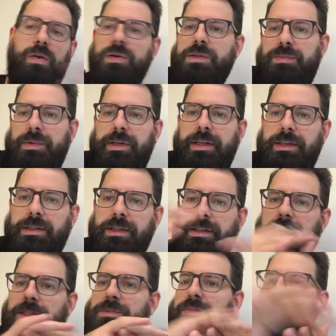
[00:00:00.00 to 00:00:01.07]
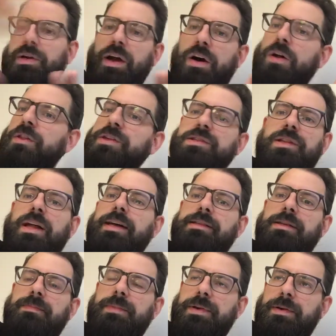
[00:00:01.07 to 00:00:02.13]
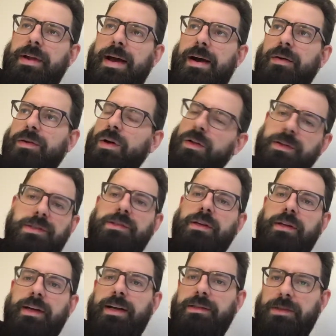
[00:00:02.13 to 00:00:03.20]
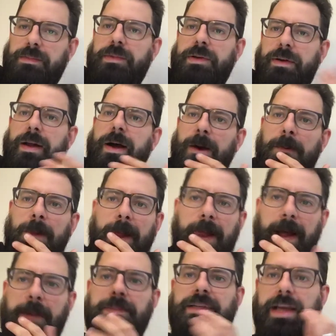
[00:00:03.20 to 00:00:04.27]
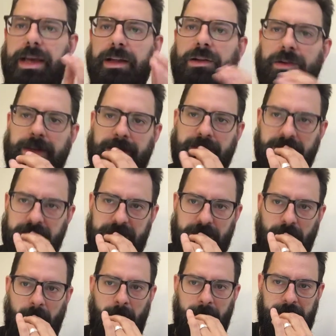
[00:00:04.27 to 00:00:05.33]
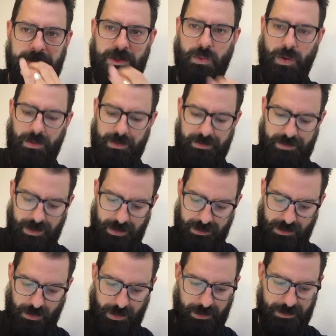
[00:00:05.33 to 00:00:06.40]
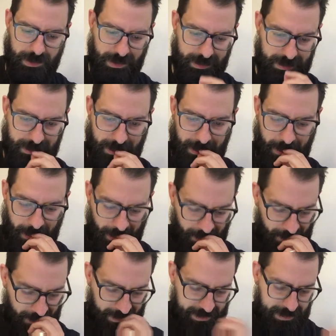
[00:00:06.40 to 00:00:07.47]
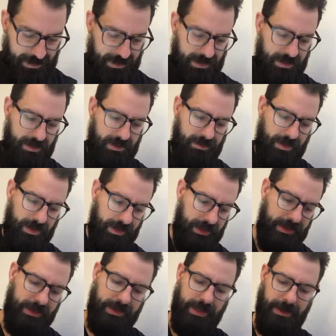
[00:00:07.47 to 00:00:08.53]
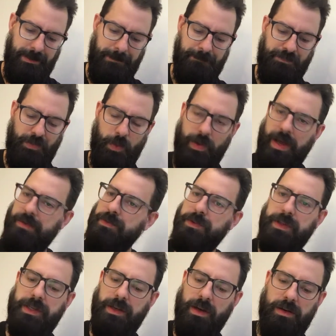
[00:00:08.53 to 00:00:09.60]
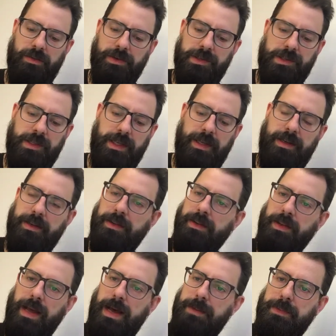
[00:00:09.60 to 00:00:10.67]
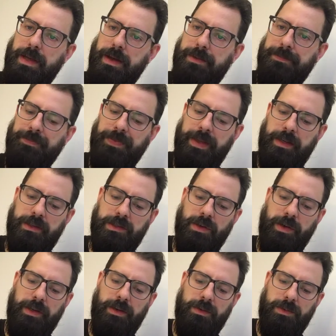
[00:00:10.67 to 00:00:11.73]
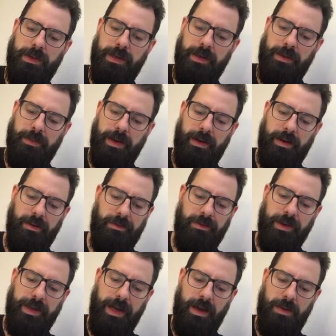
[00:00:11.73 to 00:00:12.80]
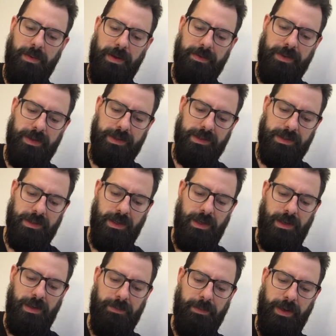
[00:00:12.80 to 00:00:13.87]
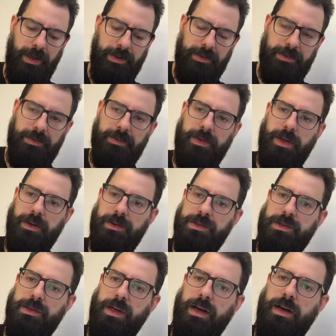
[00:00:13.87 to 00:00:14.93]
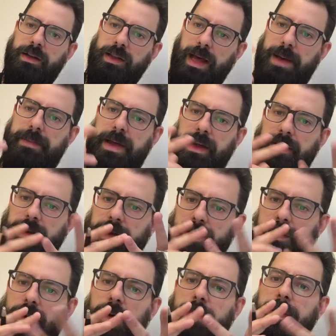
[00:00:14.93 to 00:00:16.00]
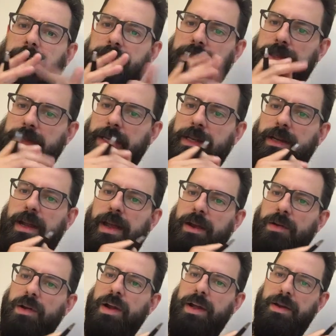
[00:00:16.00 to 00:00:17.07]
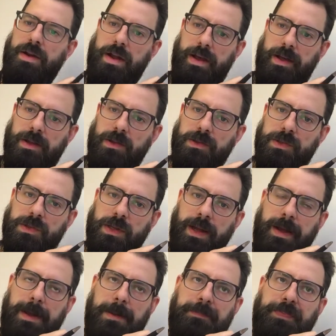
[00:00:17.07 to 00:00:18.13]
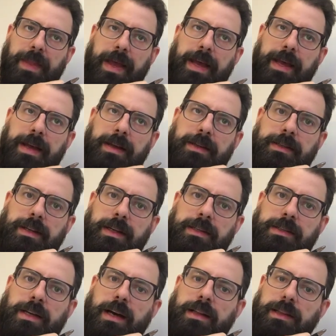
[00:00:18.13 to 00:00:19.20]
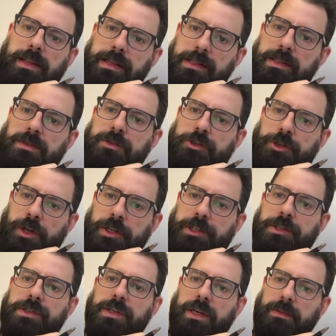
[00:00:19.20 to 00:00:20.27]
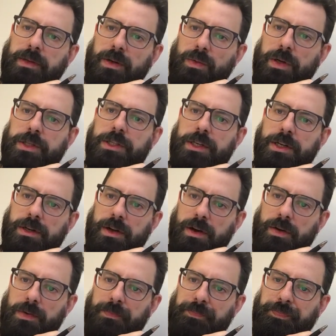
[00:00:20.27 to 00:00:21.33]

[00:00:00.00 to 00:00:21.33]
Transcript: always predict it and just put all the slides up there now and all the study guides up there now. I'm tailoring this to what we've done is what I'm trying to say. Finally, skin. We haven't really gone over skin in the lab yet, so I don't want anybody to freak out about this, but there's a lab handout about skin, hair, and nails, and it's got lists of structures that I'm going to want you to know.